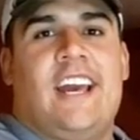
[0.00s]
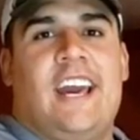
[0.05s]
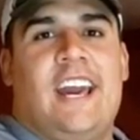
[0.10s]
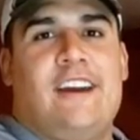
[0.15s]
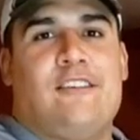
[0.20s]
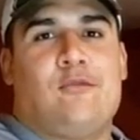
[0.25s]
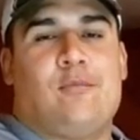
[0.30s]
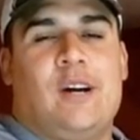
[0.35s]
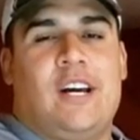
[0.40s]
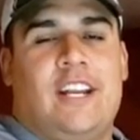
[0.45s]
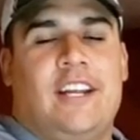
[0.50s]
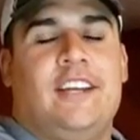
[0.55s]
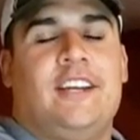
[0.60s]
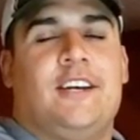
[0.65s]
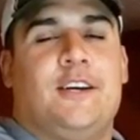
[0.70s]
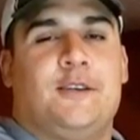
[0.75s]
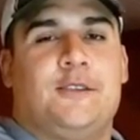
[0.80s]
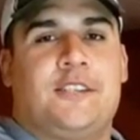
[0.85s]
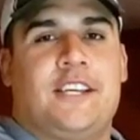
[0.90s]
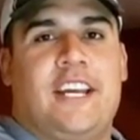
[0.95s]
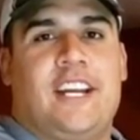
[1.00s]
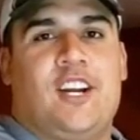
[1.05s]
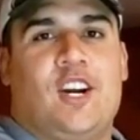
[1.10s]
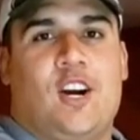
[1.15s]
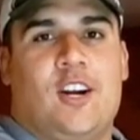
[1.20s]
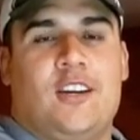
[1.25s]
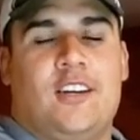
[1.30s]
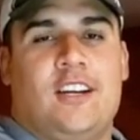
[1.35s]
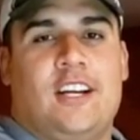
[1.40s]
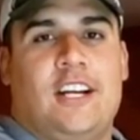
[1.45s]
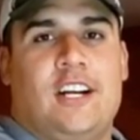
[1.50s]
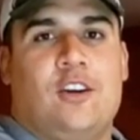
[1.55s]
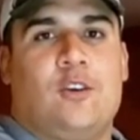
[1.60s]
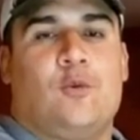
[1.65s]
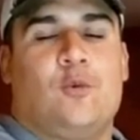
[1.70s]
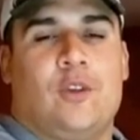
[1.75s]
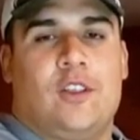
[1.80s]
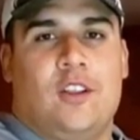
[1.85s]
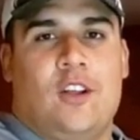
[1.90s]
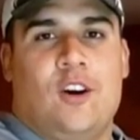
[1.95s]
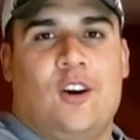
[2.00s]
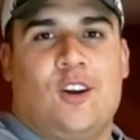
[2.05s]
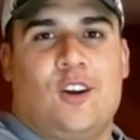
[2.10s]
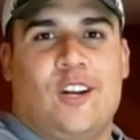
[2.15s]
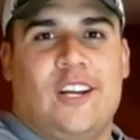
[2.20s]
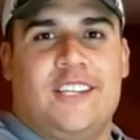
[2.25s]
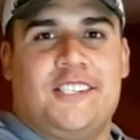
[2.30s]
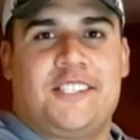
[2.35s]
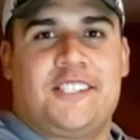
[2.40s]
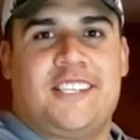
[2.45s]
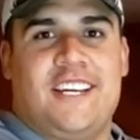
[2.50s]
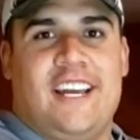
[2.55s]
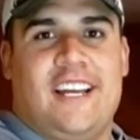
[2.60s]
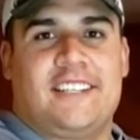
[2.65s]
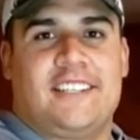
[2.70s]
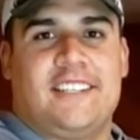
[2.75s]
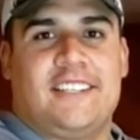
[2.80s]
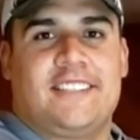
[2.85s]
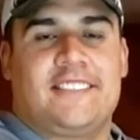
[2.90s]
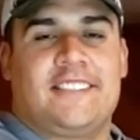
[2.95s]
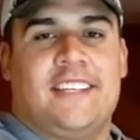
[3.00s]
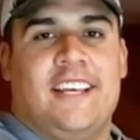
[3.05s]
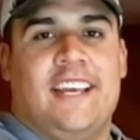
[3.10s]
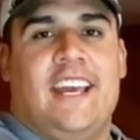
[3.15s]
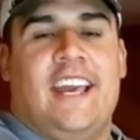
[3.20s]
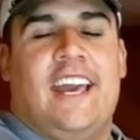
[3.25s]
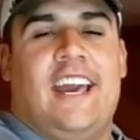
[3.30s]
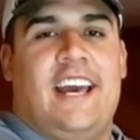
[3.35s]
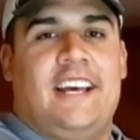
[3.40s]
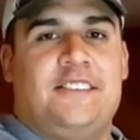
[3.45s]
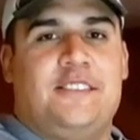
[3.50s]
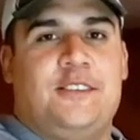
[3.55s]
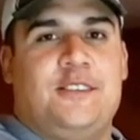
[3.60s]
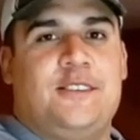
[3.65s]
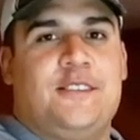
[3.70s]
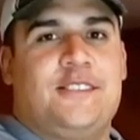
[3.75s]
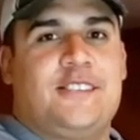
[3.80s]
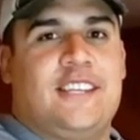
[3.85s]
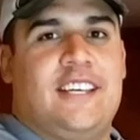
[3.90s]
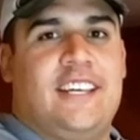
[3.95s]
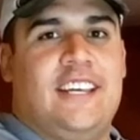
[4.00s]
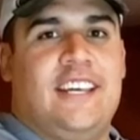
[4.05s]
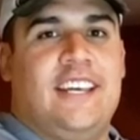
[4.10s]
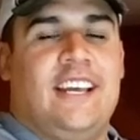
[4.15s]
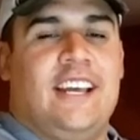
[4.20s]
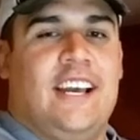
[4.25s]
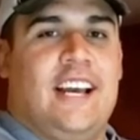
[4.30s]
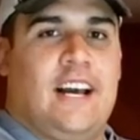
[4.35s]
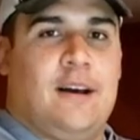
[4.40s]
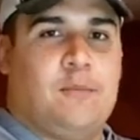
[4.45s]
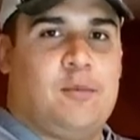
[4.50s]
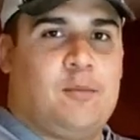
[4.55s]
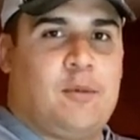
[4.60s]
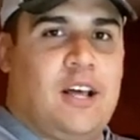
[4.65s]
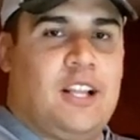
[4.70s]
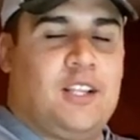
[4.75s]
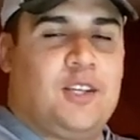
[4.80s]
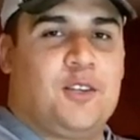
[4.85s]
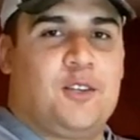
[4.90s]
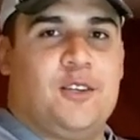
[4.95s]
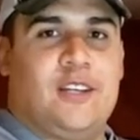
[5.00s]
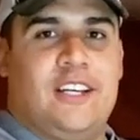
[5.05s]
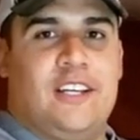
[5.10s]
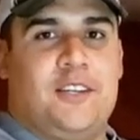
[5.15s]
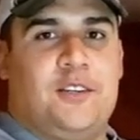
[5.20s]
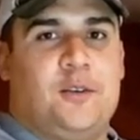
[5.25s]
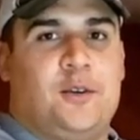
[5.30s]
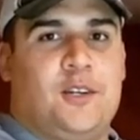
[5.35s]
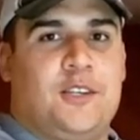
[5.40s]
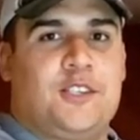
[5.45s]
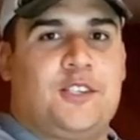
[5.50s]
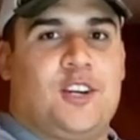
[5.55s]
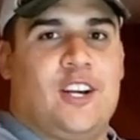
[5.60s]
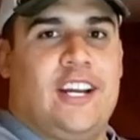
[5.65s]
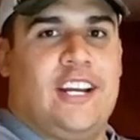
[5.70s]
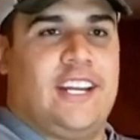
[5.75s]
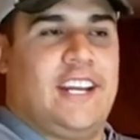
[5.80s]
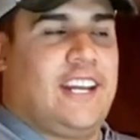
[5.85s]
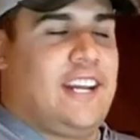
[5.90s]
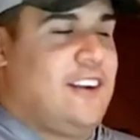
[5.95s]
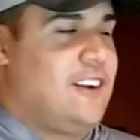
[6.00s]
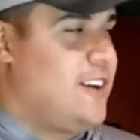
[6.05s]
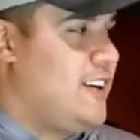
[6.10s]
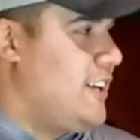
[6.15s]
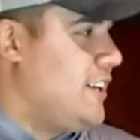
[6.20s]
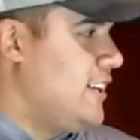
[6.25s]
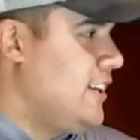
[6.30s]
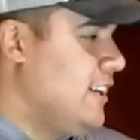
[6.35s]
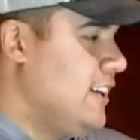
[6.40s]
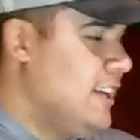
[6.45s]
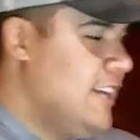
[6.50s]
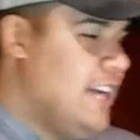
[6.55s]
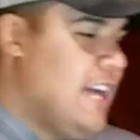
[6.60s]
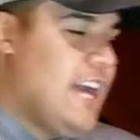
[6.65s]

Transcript: Hey everybody, Jose Gardner here with Long Range Tactics. As you can see, I'm in my little indoor training area